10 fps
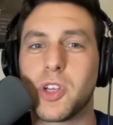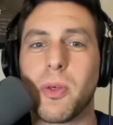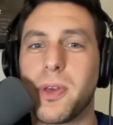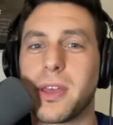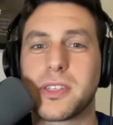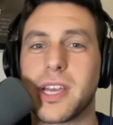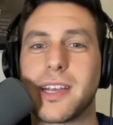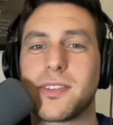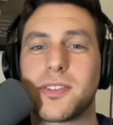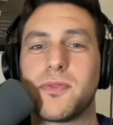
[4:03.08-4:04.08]
don't think this
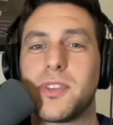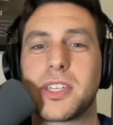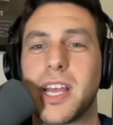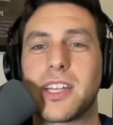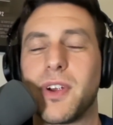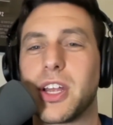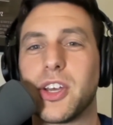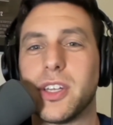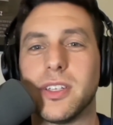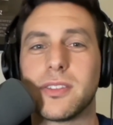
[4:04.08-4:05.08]
guy's very
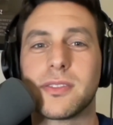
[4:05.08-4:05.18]
good?